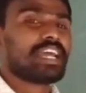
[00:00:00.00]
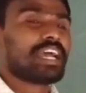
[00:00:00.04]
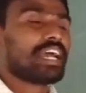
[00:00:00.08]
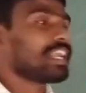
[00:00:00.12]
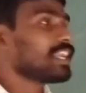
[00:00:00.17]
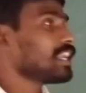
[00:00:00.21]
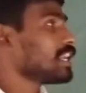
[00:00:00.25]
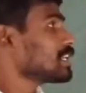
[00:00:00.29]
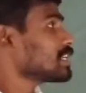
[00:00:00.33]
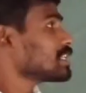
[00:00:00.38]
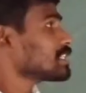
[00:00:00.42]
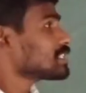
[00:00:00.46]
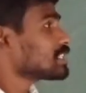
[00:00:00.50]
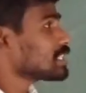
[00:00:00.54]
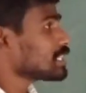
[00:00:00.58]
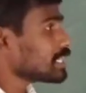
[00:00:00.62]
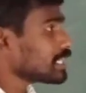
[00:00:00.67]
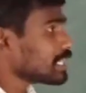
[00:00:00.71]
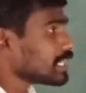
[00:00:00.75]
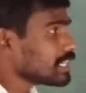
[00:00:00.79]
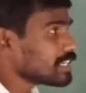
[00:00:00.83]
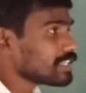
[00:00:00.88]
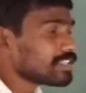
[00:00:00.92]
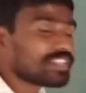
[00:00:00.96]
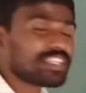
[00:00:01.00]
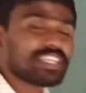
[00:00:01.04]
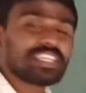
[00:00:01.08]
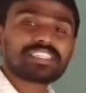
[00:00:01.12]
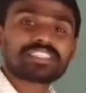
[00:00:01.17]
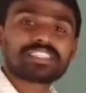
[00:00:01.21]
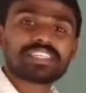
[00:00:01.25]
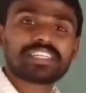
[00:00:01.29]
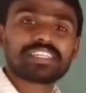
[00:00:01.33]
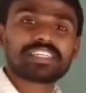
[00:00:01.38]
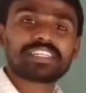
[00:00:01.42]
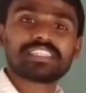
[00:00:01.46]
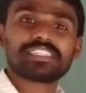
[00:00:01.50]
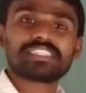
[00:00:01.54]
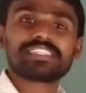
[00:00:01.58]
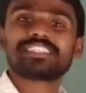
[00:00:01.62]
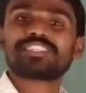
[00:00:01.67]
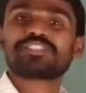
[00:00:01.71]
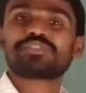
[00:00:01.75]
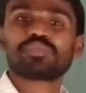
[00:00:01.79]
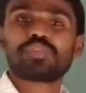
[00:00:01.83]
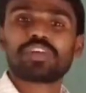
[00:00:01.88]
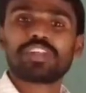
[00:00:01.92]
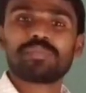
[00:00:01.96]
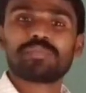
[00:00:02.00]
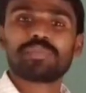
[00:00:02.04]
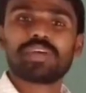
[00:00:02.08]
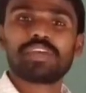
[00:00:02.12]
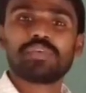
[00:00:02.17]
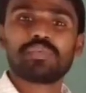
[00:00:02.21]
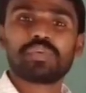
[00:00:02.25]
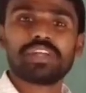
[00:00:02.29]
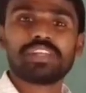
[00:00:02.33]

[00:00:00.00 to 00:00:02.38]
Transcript: and let us read these sentences one by